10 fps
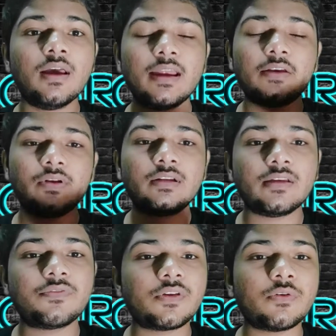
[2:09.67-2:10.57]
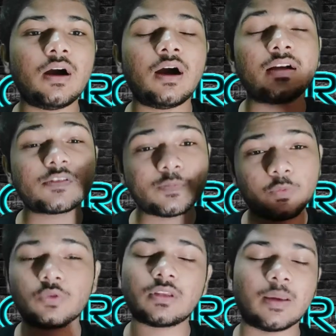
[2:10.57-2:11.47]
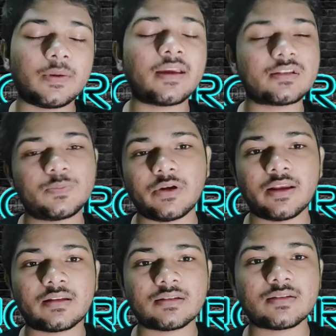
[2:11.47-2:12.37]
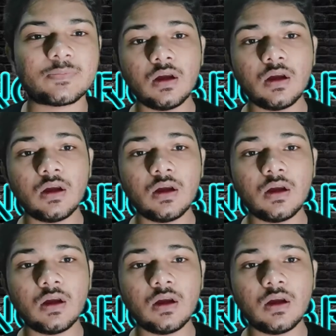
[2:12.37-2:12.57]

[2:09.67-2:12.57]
it will give you a smooth gaming experience.